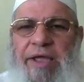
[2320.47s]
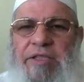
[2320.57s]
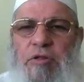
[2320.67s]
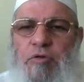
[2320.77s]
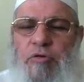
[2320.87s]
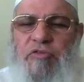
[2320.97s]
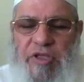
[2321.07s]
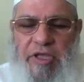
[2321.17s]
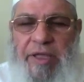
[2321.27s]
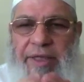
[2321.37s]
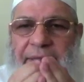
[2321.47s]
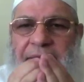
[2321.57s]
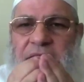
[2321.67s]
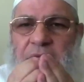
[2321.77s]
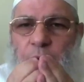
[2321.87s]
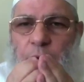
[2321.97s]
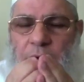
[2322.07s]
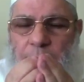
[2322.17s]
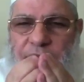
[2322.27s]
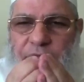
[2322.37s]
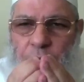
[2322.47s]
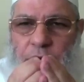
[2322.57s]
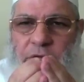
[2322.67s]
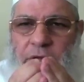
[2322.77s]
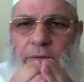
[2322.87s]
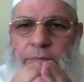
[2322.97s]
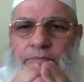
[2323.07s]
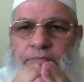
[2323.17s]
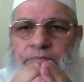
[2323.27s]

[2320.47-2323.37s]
Ayat Al-Kursi, in the cup of water.